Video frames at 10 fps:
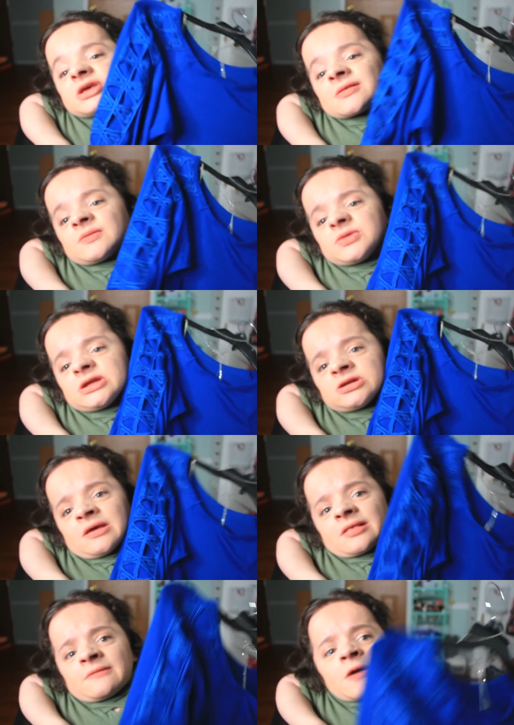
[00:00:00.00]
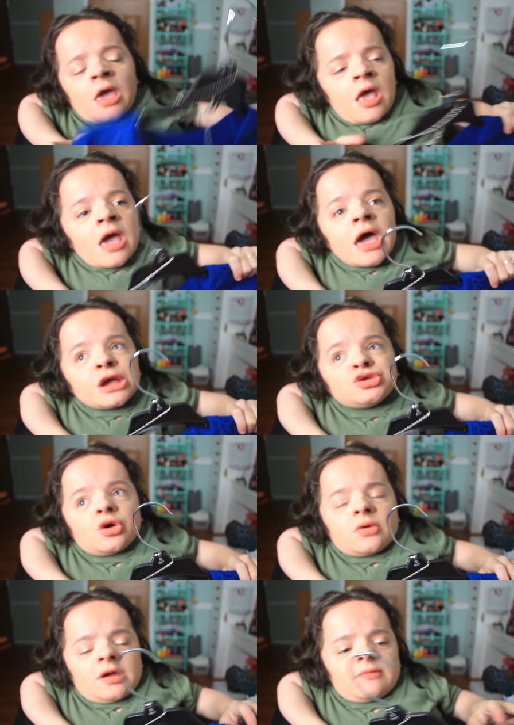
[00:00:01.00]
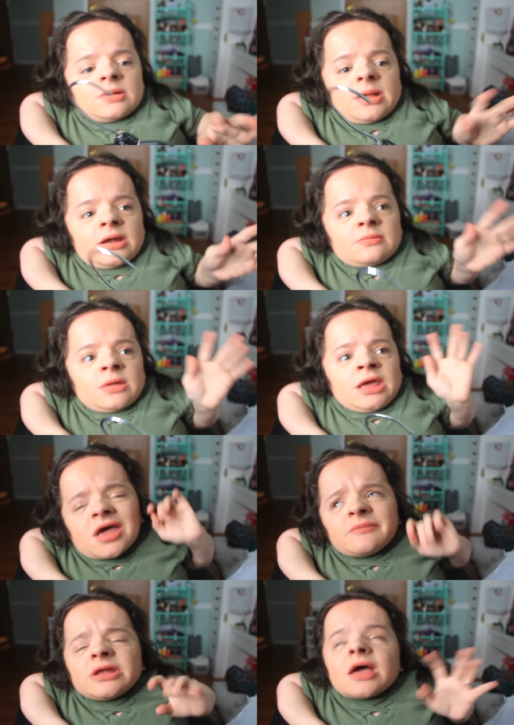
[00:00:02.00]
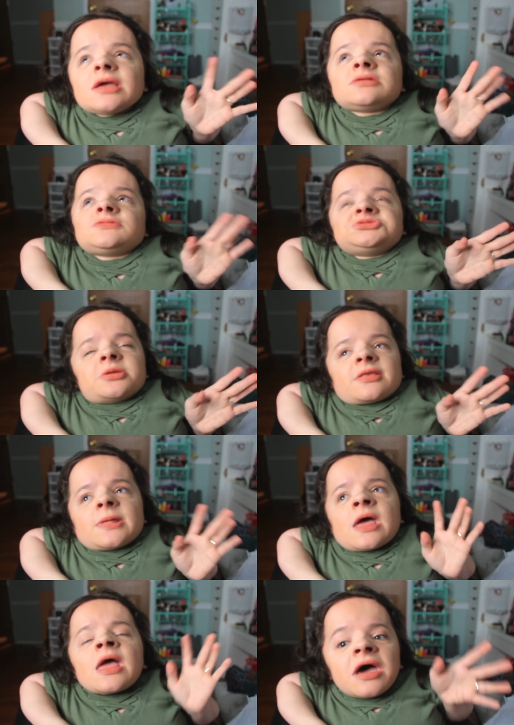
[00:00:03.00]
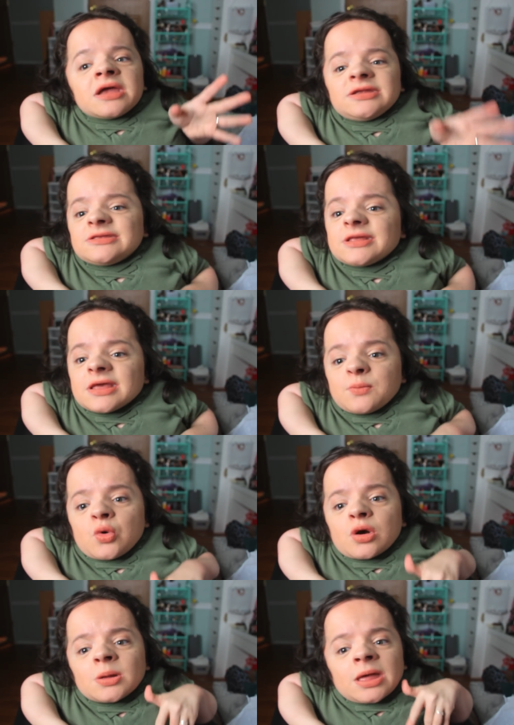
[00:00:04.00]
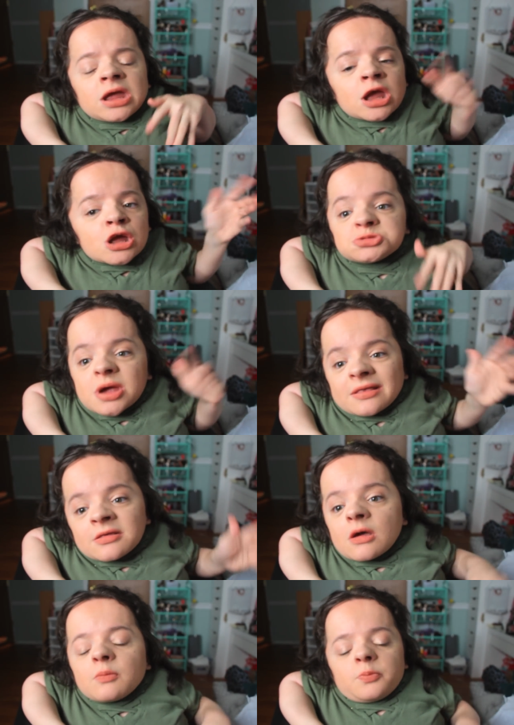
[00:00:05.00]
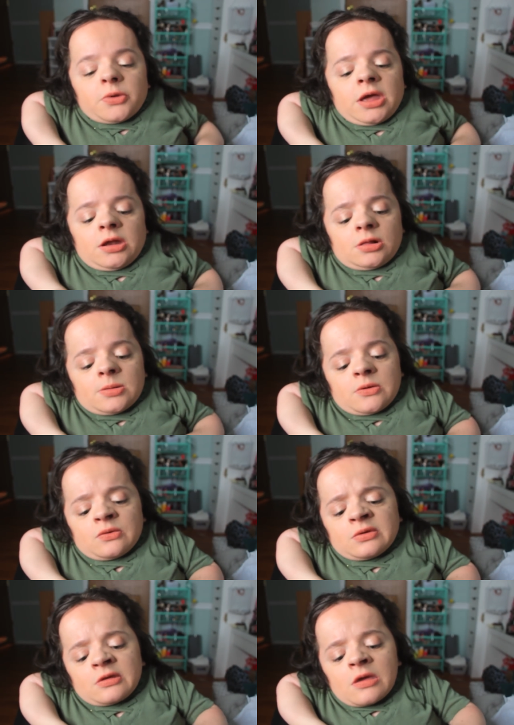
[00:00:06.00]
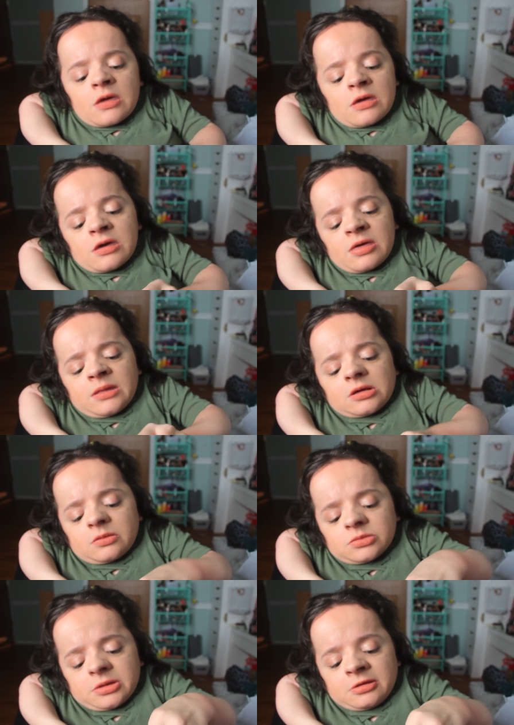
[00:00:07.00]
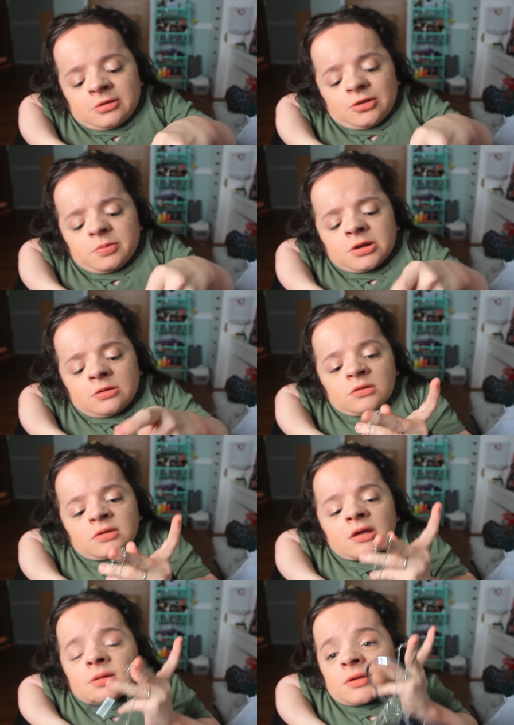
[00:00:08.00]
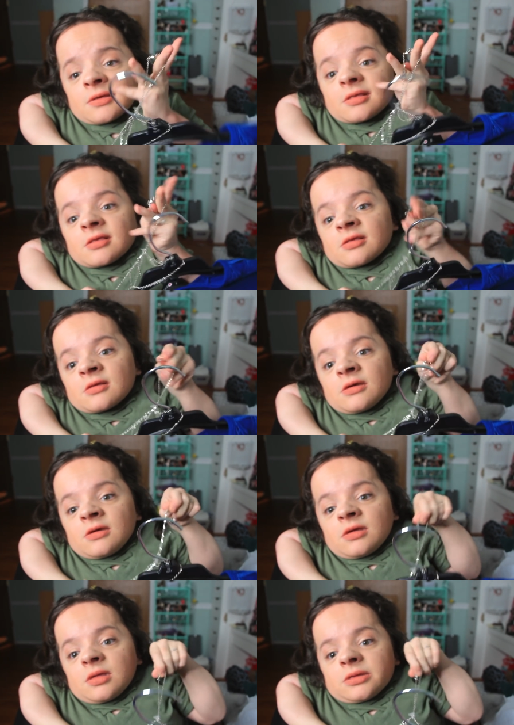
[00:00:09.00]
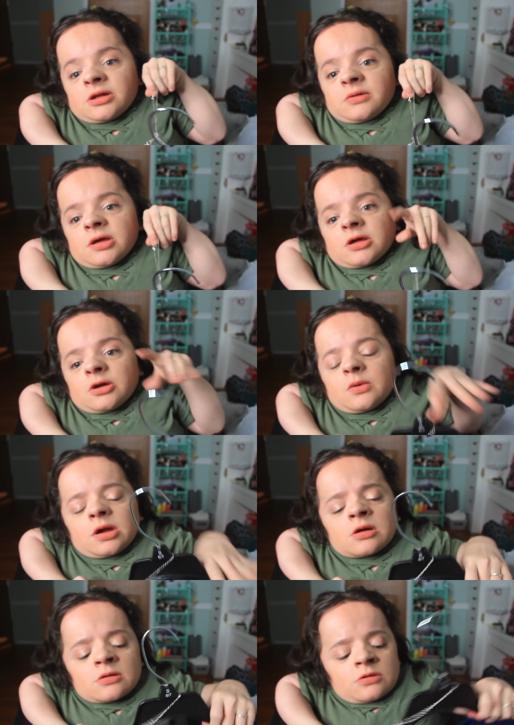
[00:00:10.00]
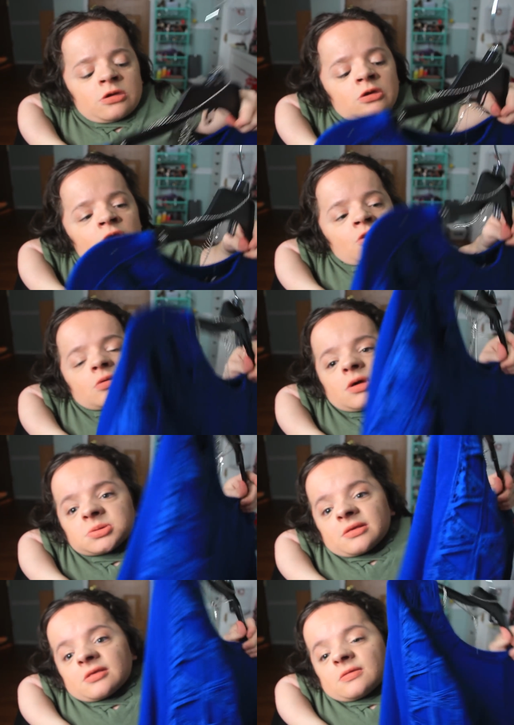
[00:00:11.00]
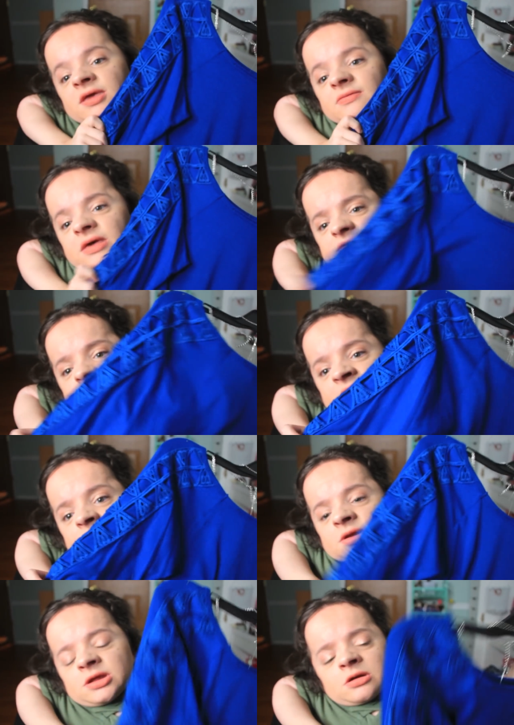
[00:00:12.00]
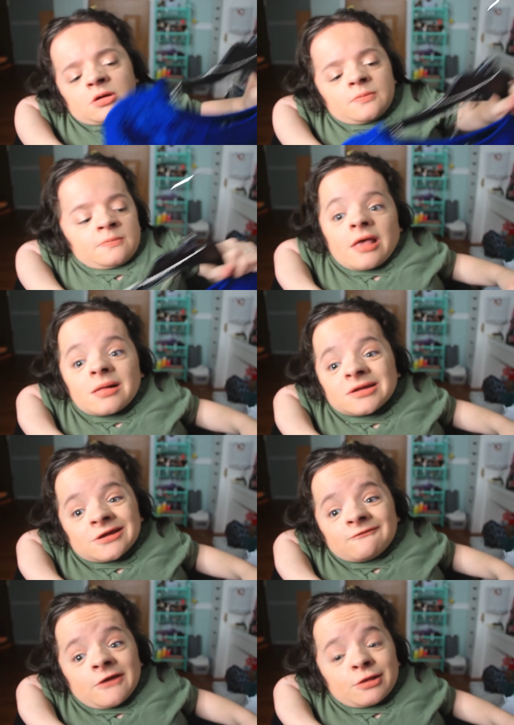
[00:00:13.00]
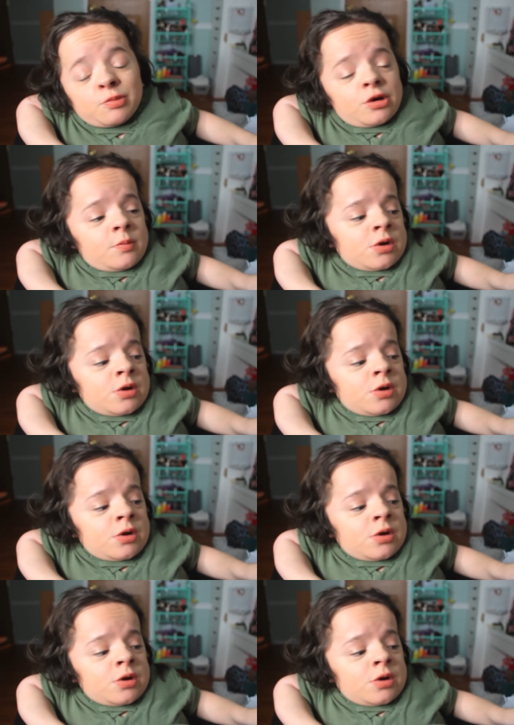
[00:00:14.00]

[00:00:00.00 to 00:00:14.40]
just something nice. I'm, I don't have a lot of like, I mean, I shouldn't say that. I need to get more like dress up kind of clothes. And then it comes with a stupid necklace that I'm not going to wear. So I'll just give that to somebody or sell it on Facebook